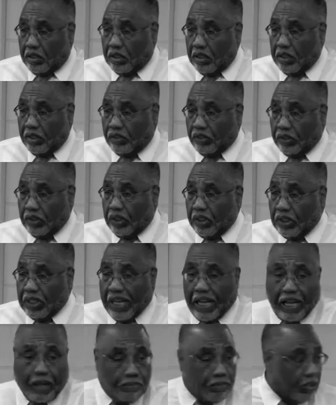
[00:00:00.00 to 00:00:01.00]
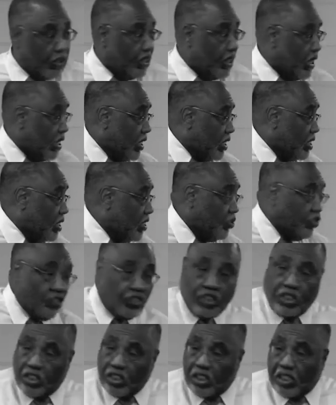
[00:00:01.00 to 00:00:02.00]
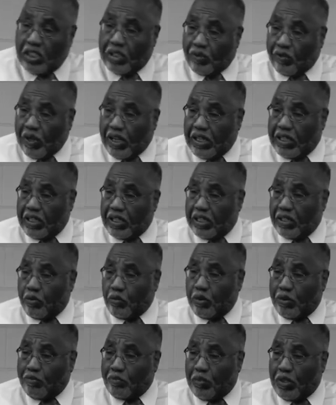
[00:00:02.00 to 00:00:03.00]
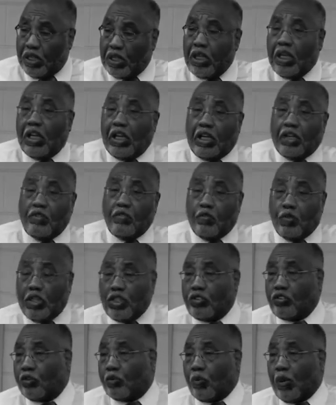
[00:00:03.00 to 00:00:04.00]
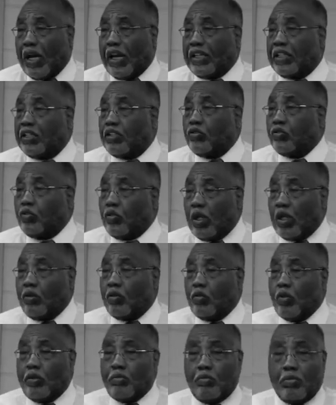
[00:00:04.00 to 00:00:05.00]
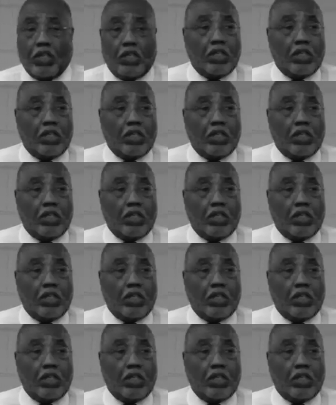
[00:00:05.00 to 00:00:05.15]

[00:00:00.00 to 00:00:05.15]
this complex, and he's sitting here right here with me. And the reason why he's running with